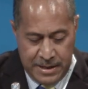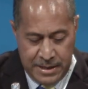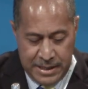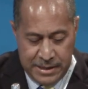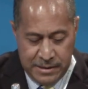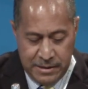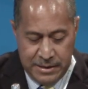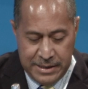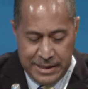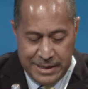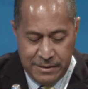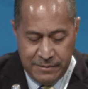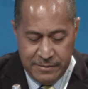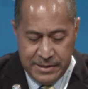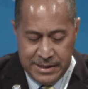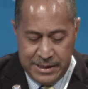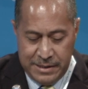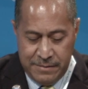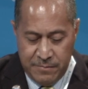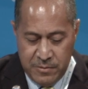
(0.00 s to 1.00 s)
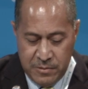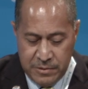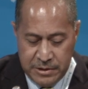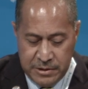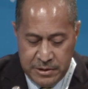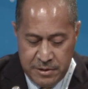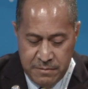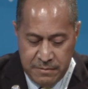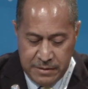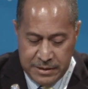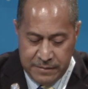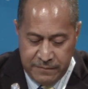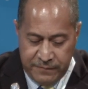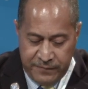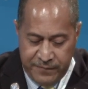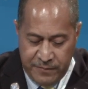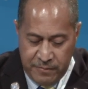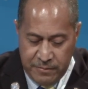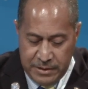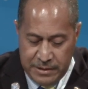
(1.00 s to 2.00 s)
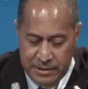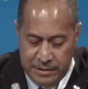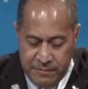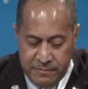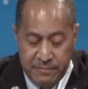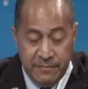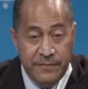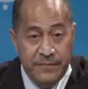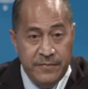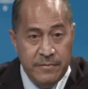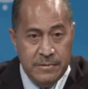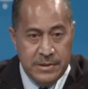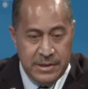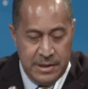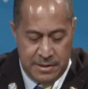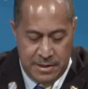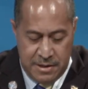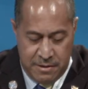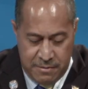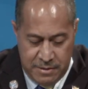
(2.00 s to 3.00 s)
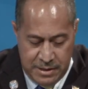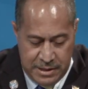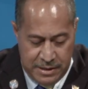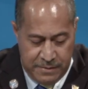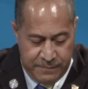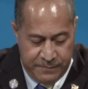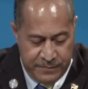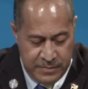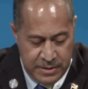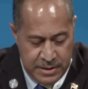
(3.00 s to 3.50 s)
and allocate more tuna for local food security.